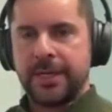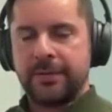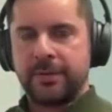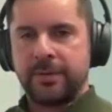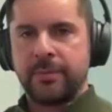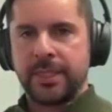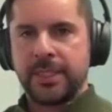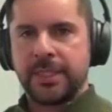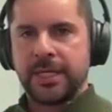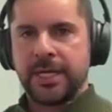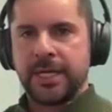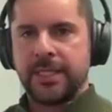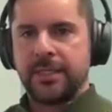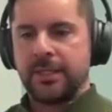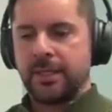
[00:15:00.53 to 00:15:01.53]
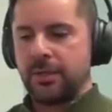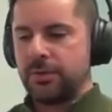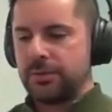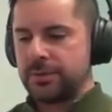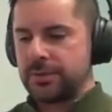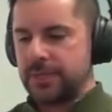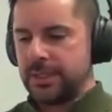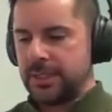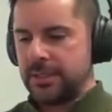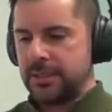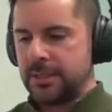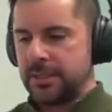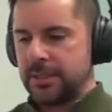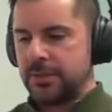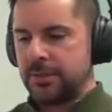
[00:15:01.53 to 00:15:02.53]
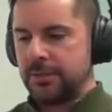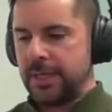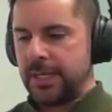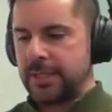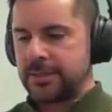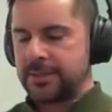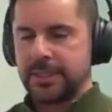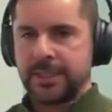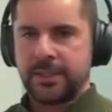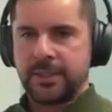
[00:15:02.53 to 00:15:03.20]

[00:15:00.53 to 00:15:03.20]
that everybody kind of knows in the US.